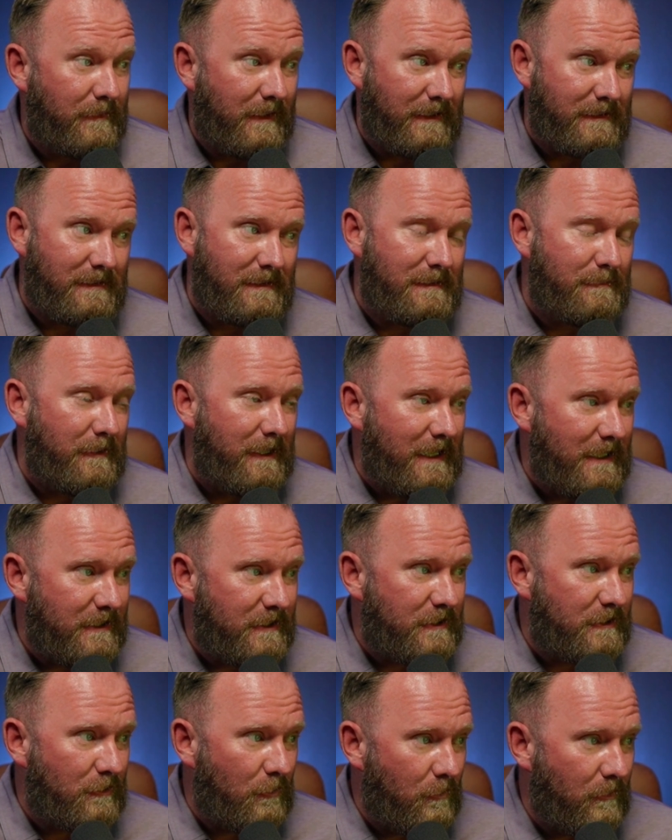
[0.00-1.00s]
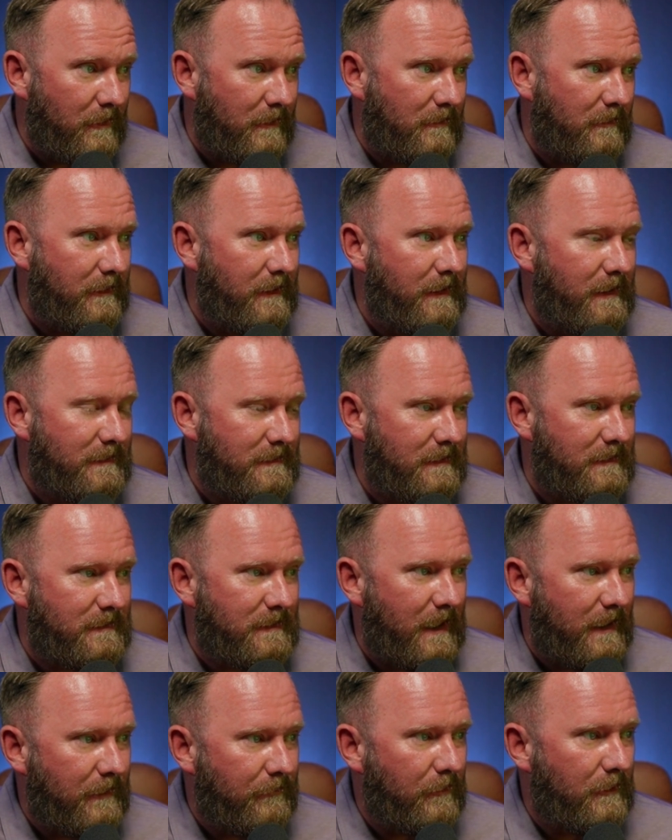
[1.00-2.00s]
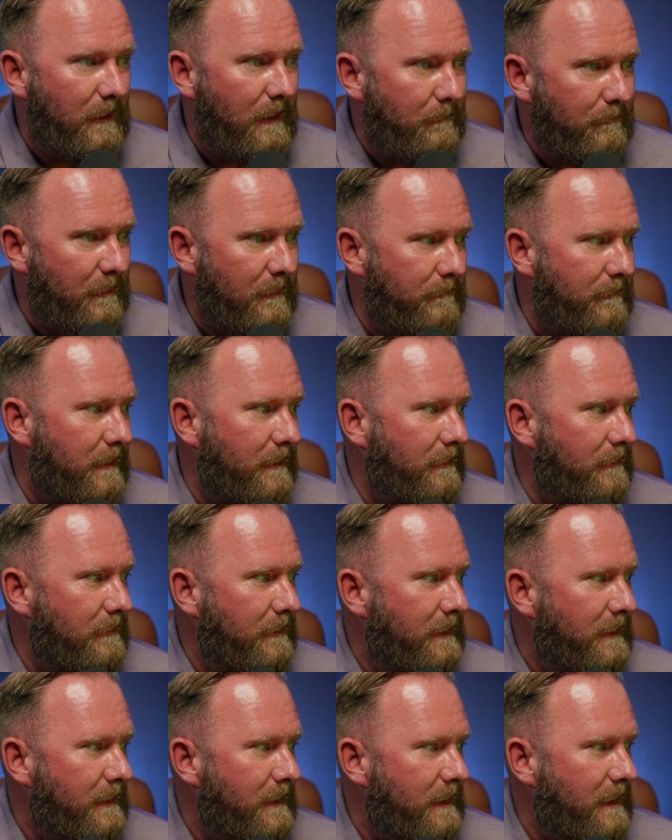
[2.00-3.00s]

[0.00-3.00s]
because it's historically it's the site of a lumber mill,